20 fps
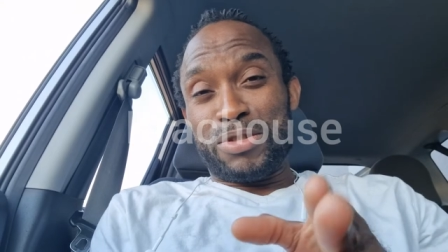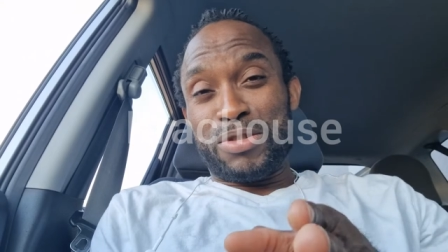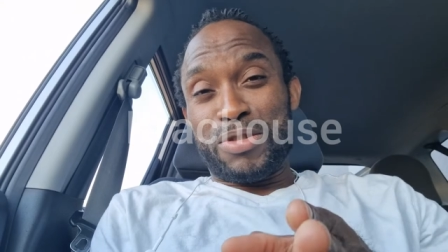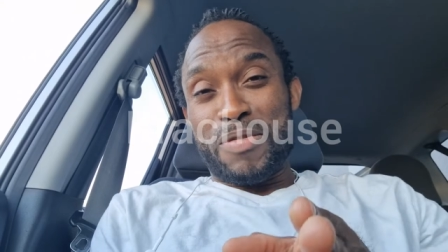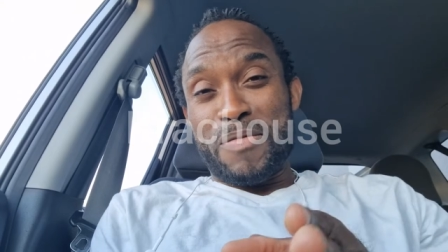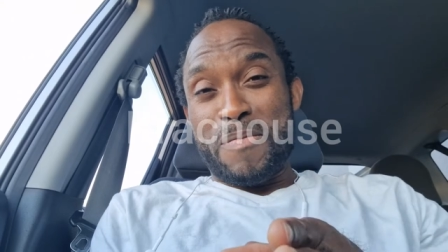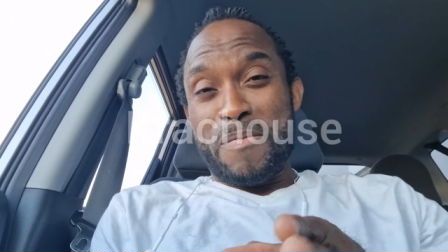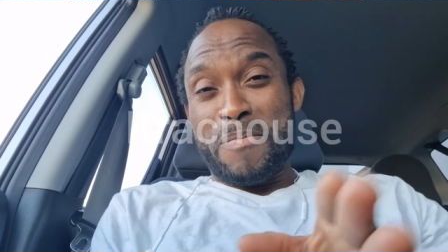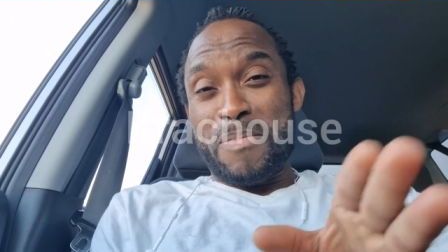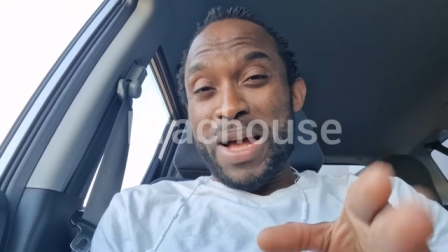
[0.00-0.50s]

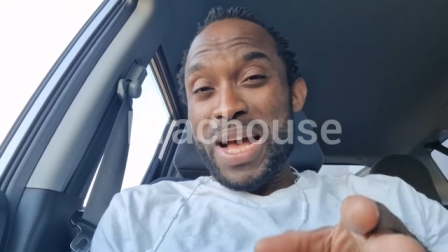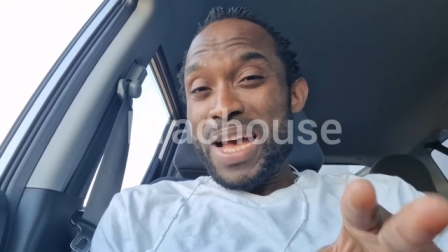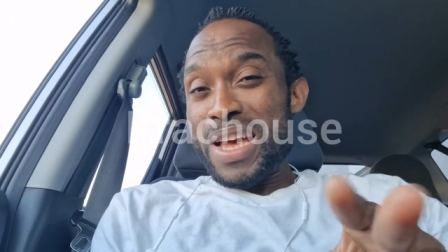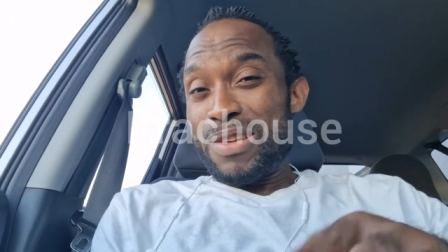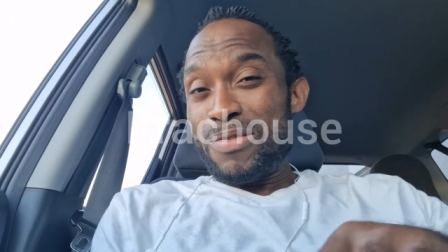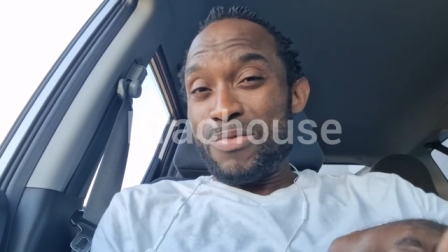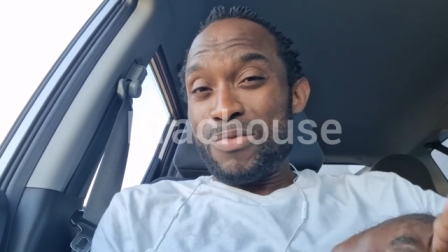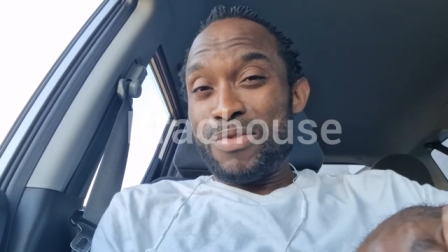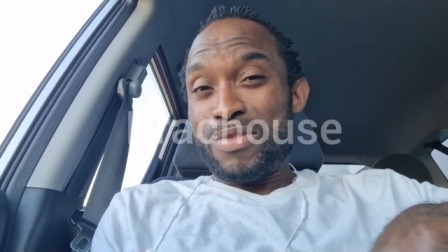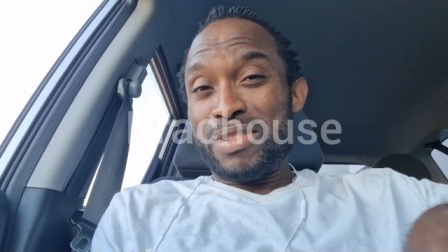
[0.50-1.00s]
some
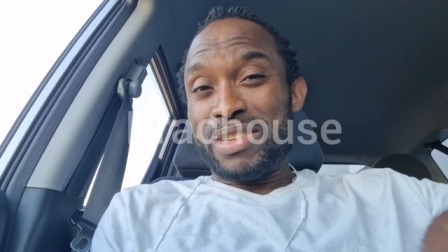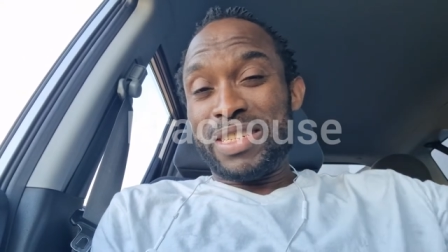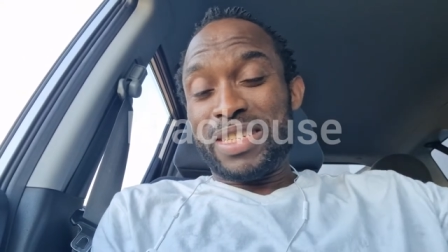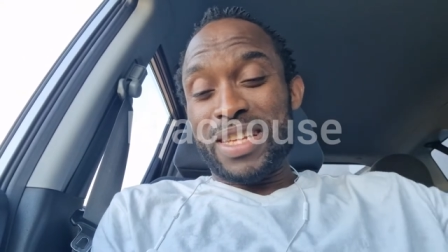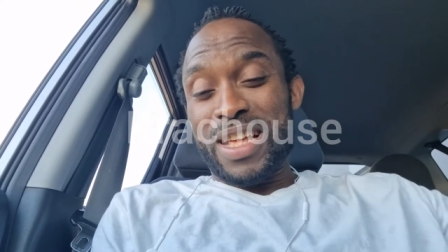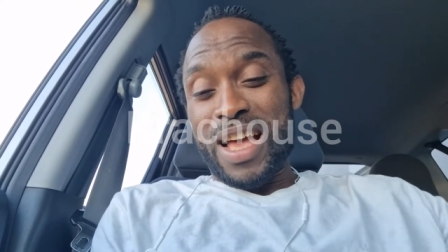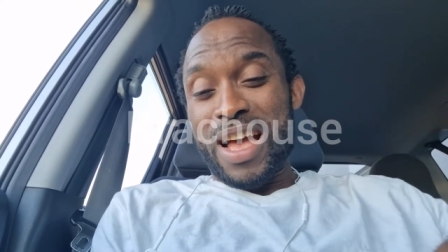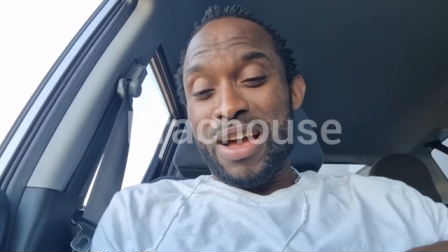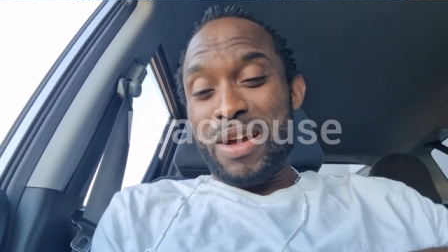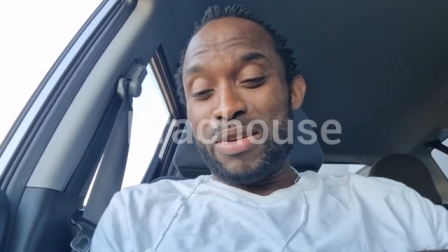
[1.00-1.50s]
bad
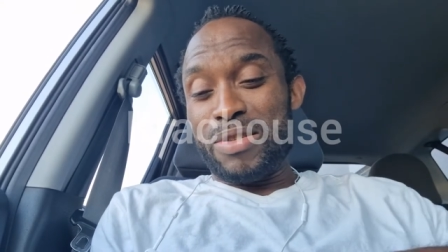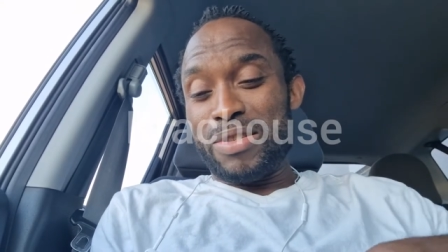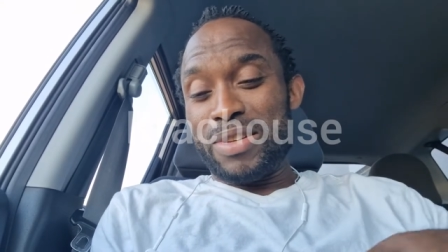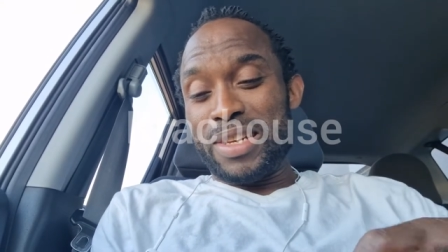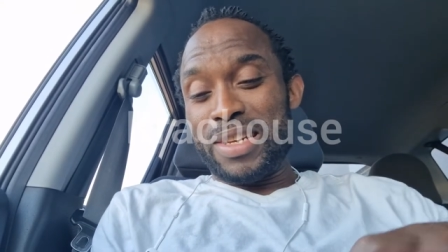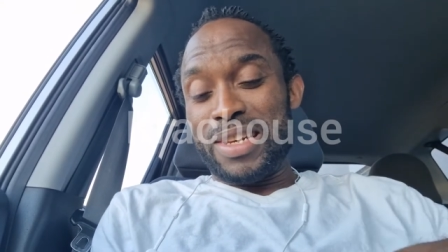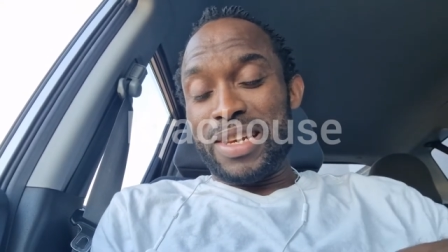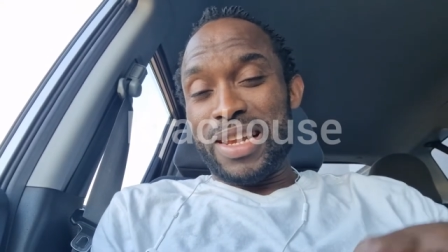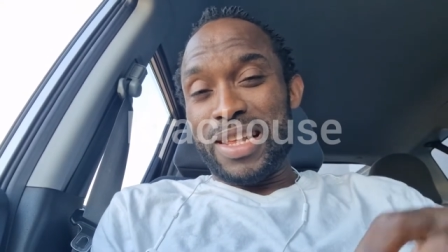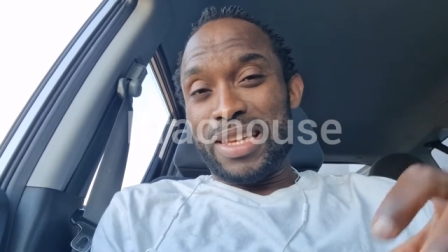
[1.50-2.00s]
ones out
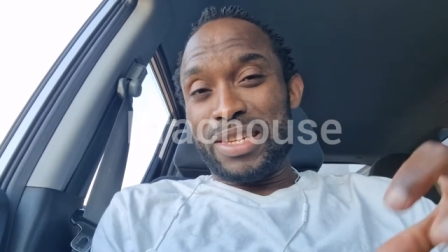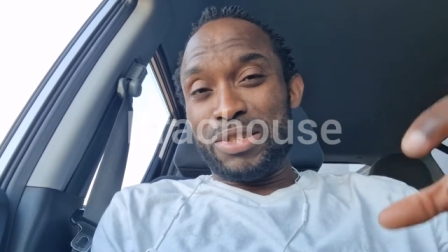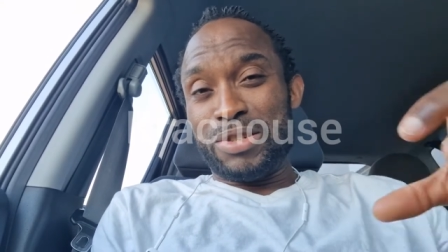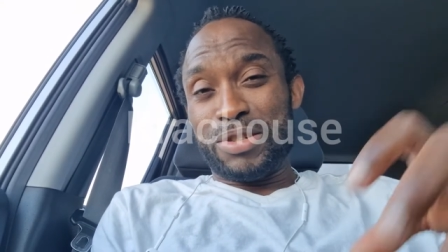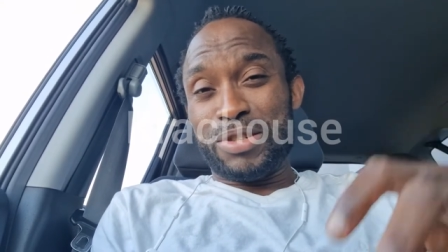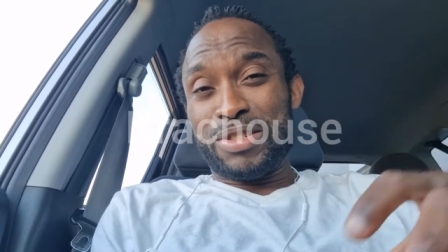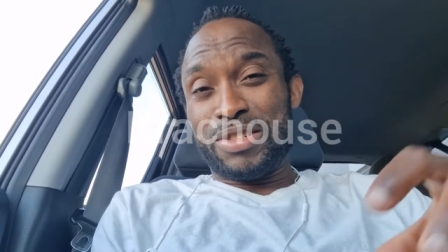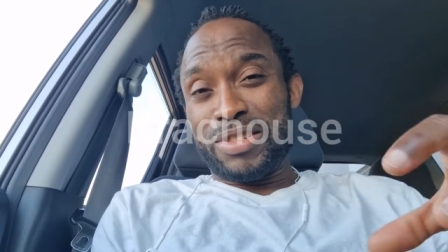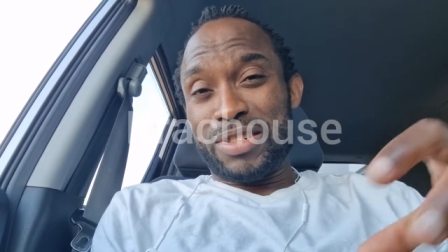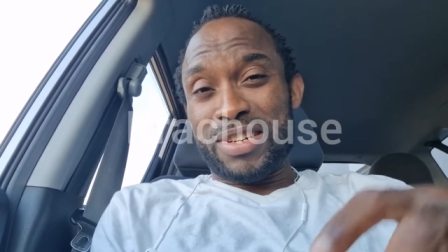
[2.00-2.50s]
and like
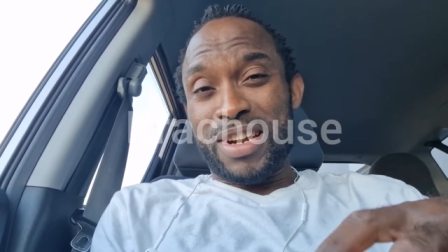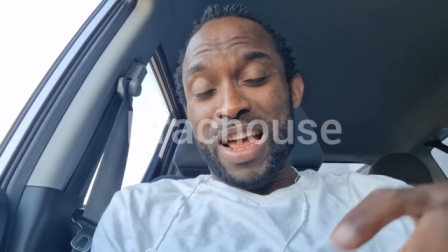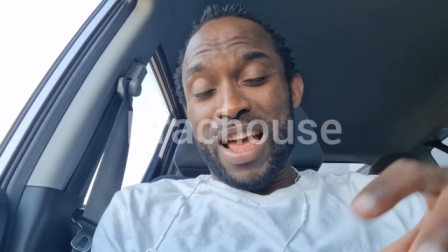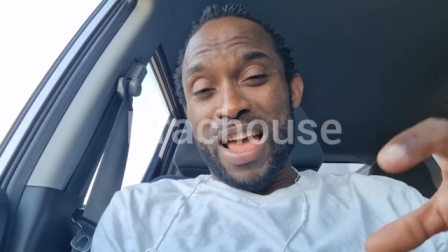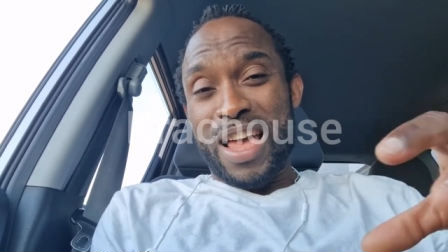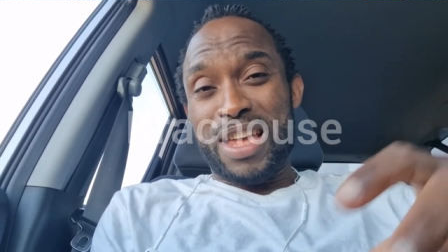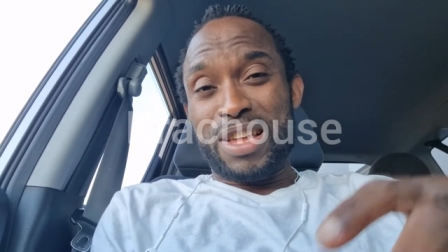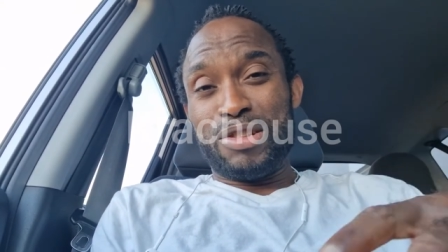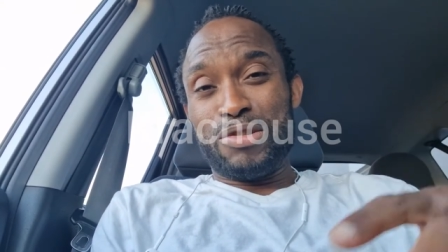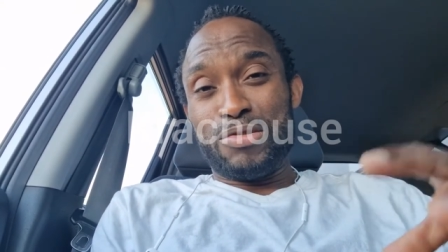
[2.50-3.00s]
just
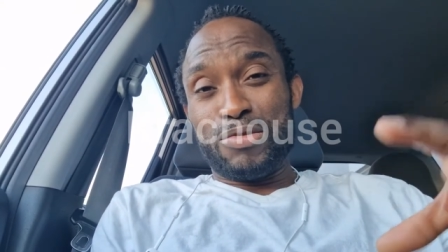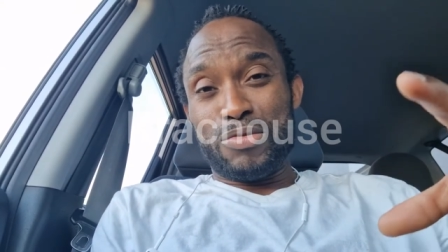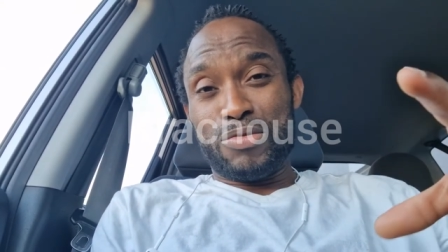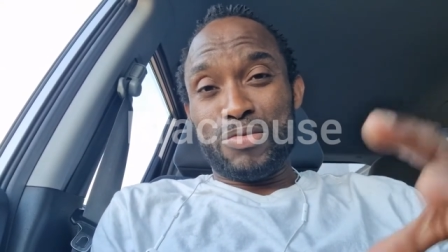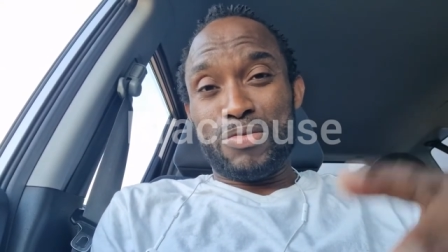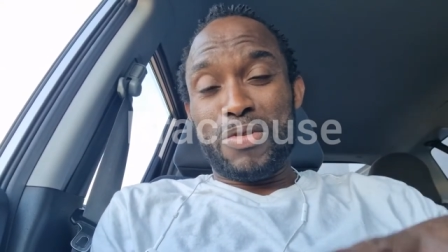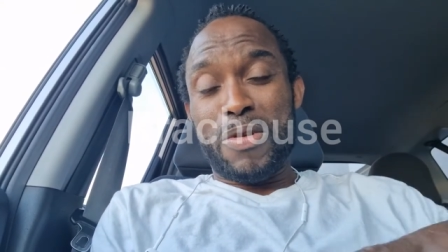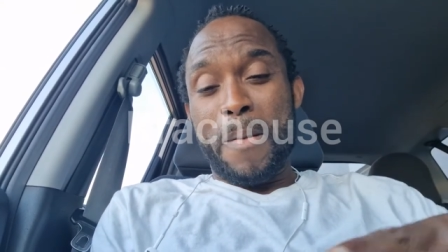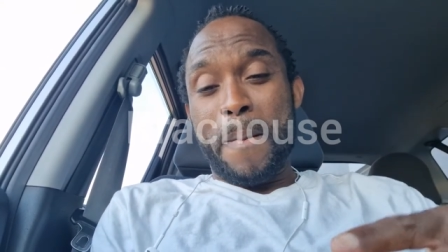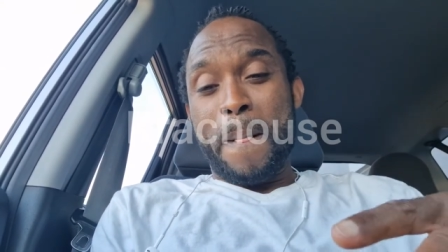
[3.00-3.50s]
trying
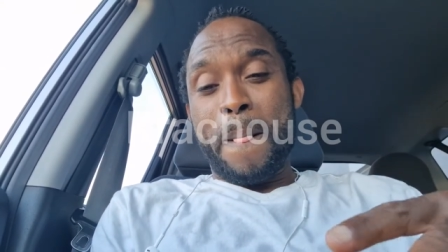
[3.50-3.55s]
to